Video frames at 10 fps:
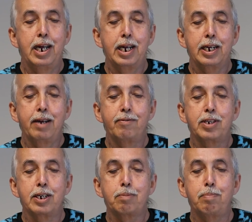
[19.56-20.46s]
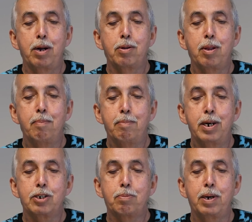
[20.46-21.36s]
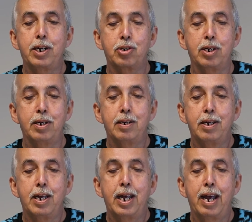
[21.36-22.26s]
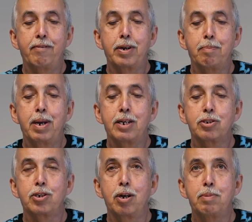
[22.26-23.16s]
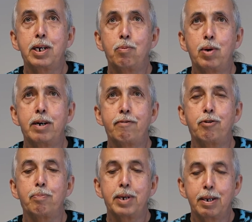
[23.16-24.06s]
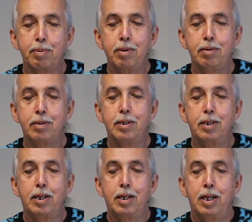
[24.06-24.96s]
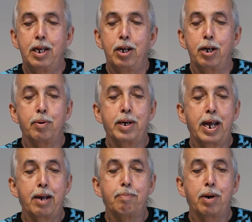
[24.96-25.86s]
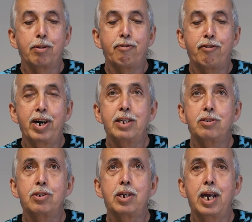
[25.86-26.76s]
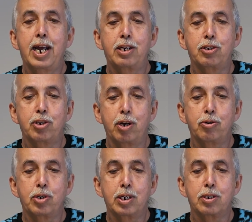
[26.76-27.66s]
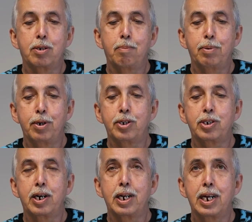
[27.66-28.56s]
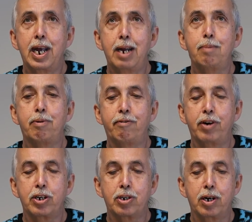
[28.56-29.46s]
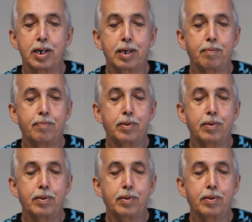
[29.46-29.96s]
It gives us both much pleasure having met so many wonderful people who are now both friends and associates personally and professionally.